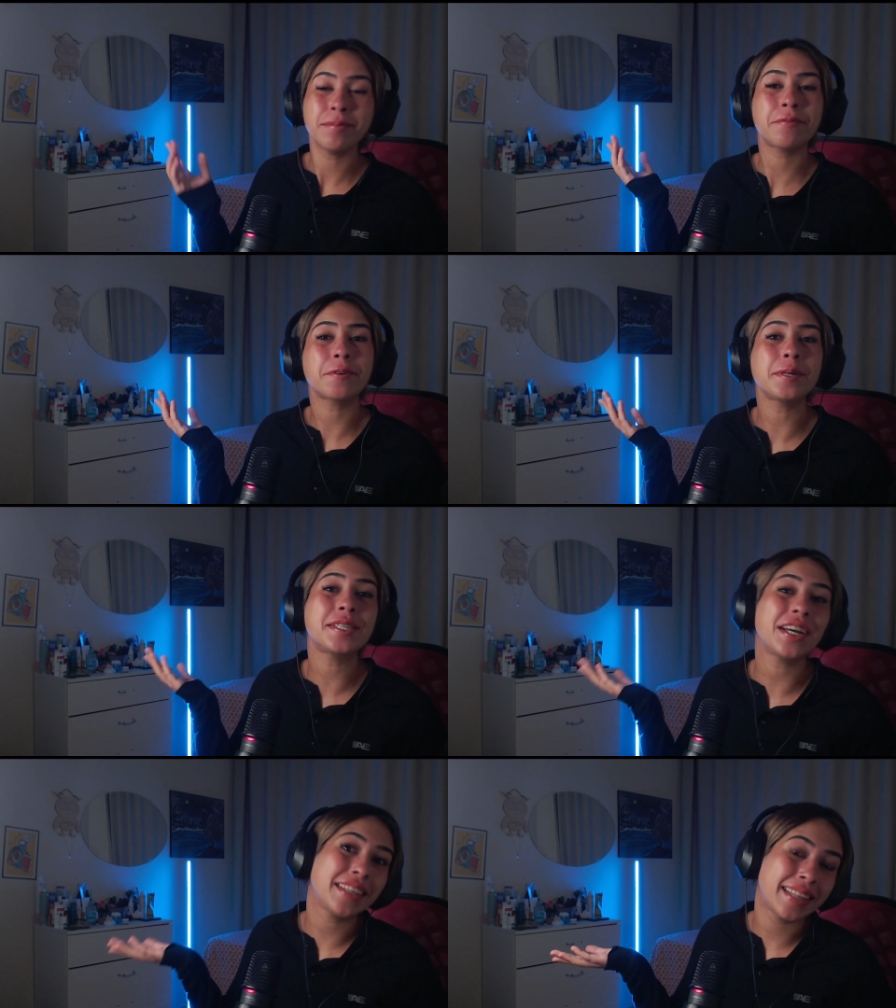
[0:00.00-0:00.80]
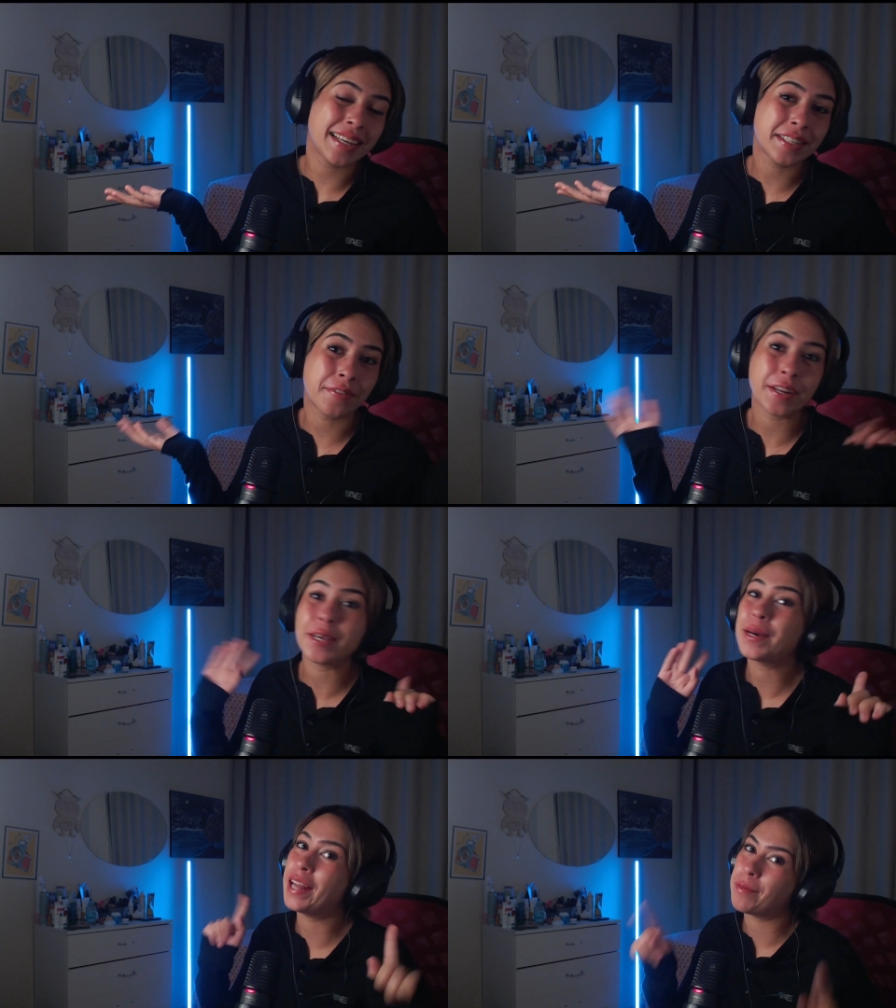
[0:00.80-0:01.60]
Before I start today's
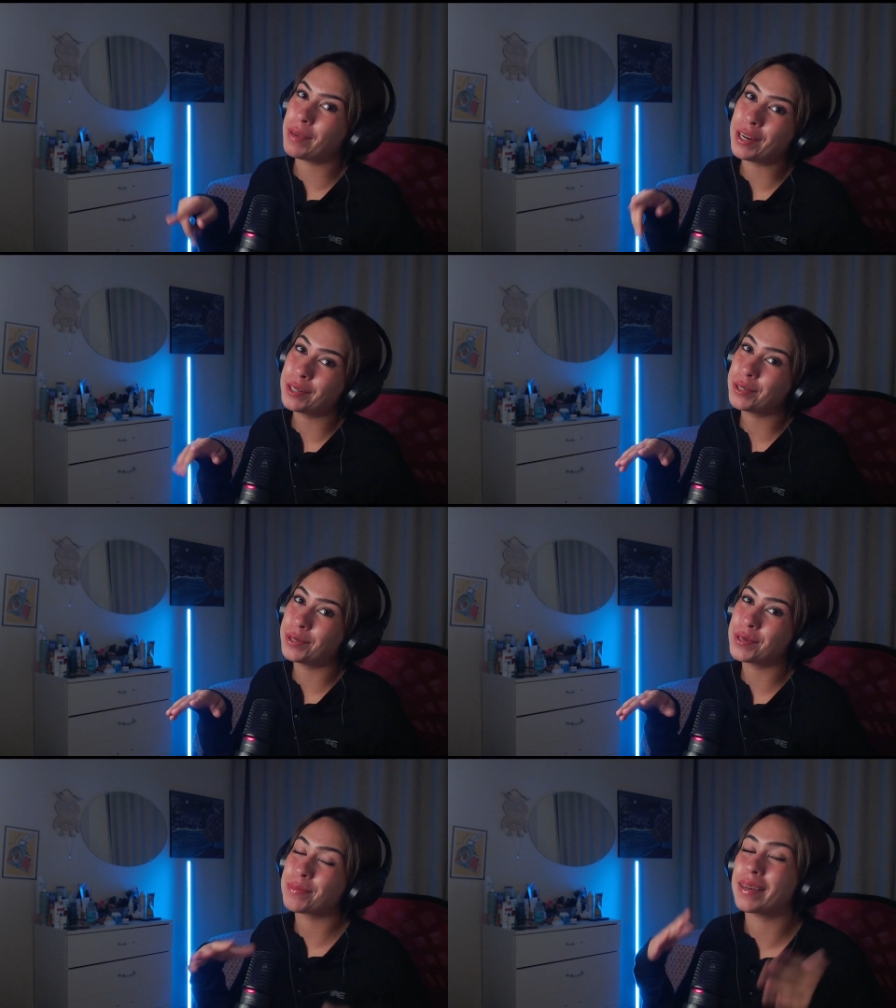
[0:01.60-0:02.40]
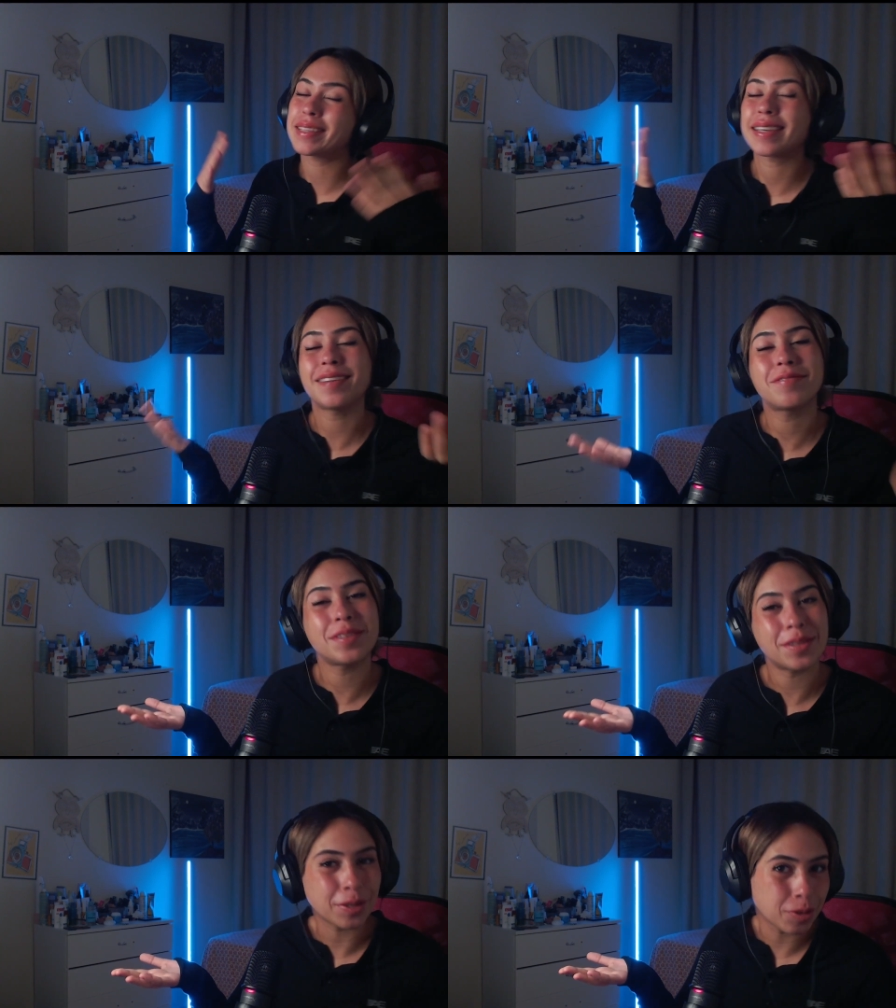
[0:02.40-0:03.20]
video, let me introduce myself
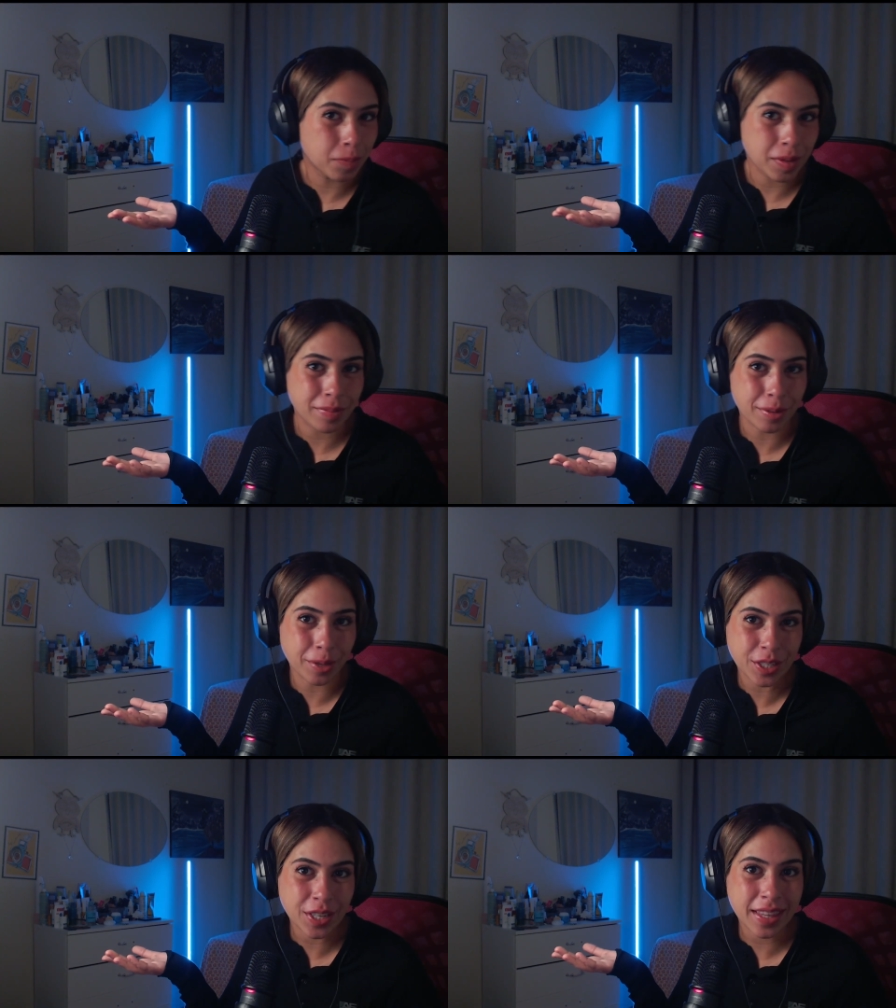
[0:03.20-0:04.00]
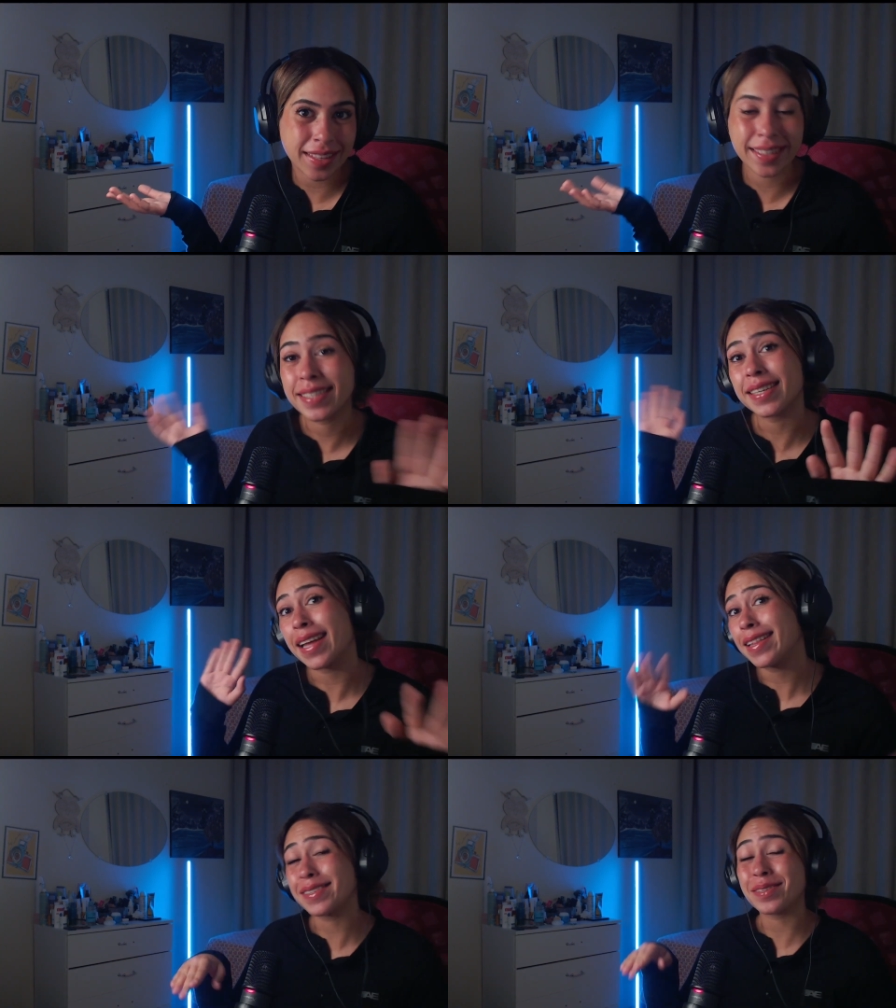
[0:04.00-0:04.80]
to the new people watching this
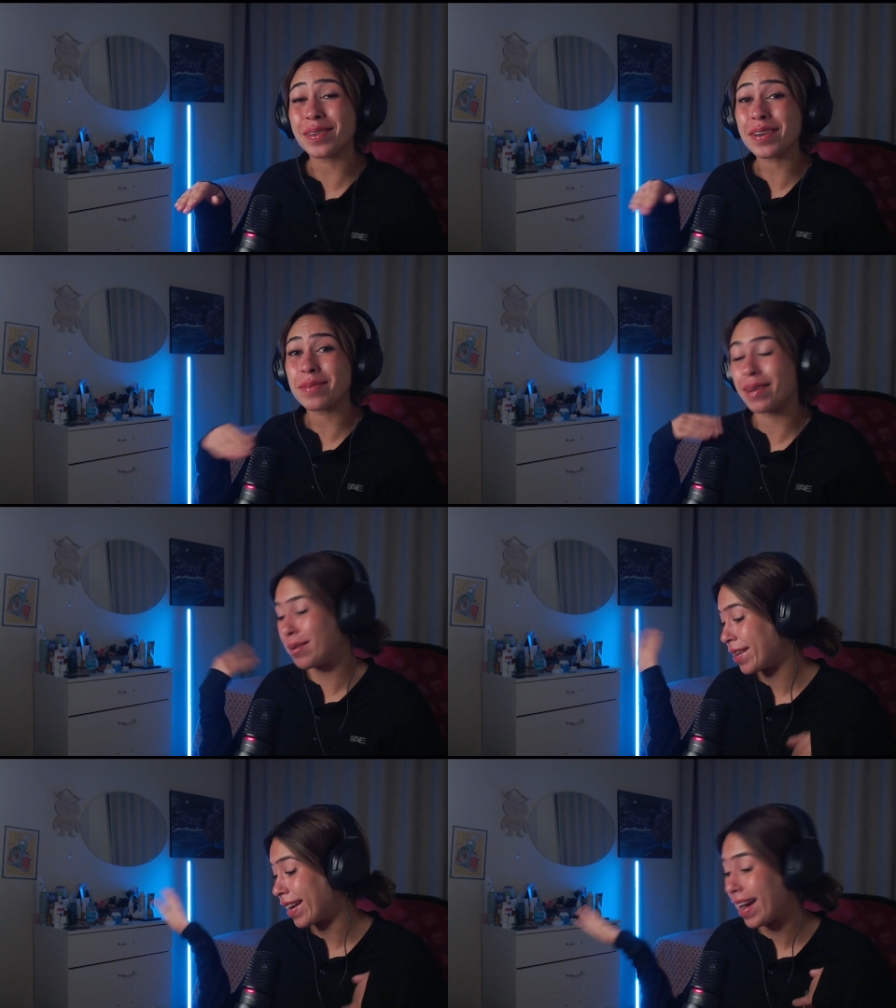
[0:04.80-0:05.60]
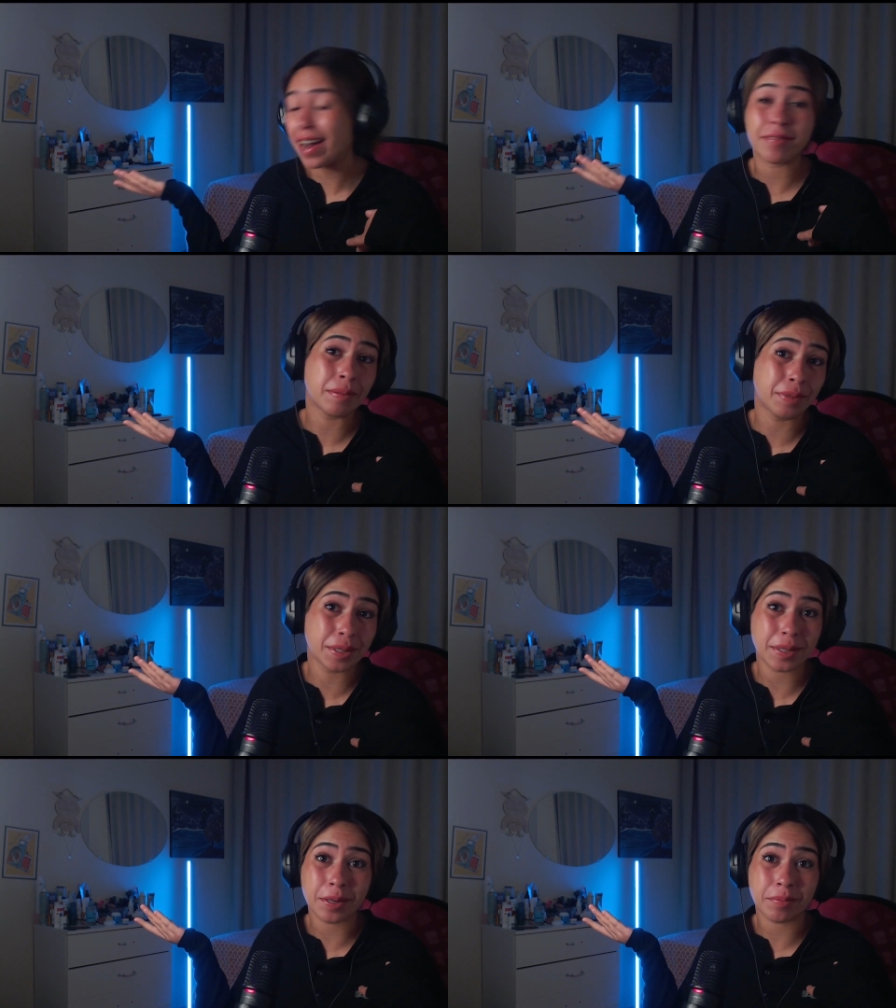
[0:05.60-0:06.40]
and let's talk about what I have been
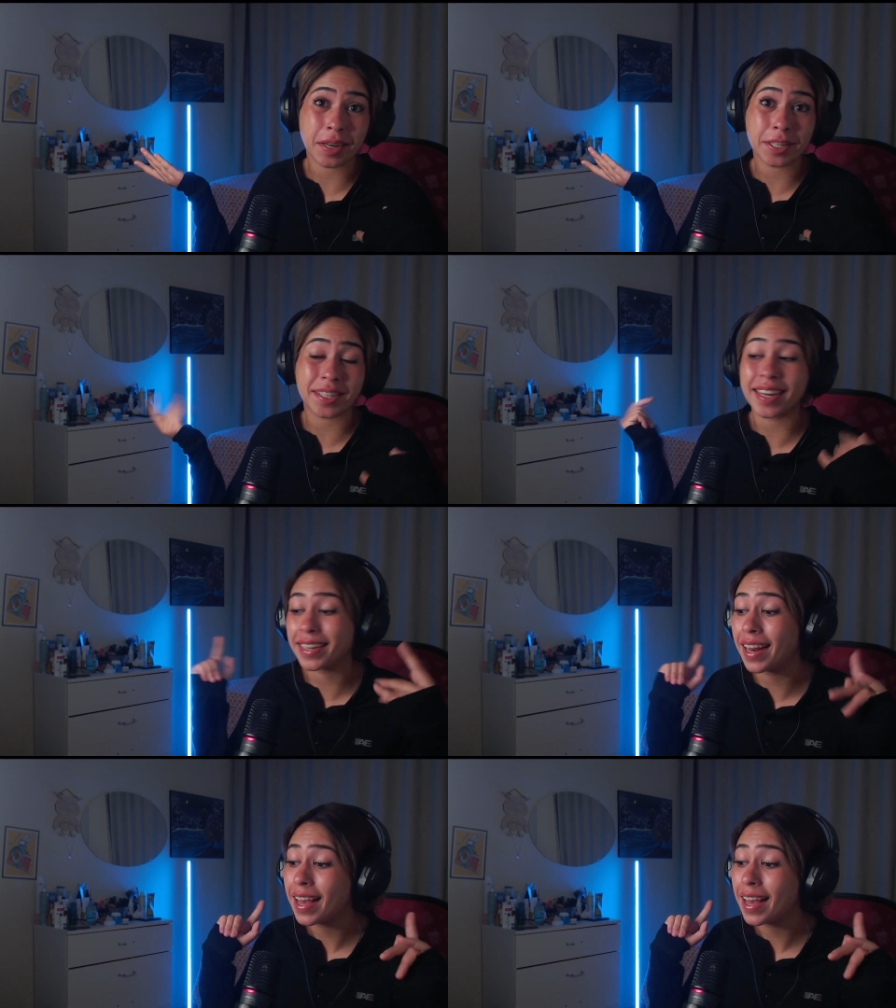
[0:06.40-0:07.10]
posting on my channel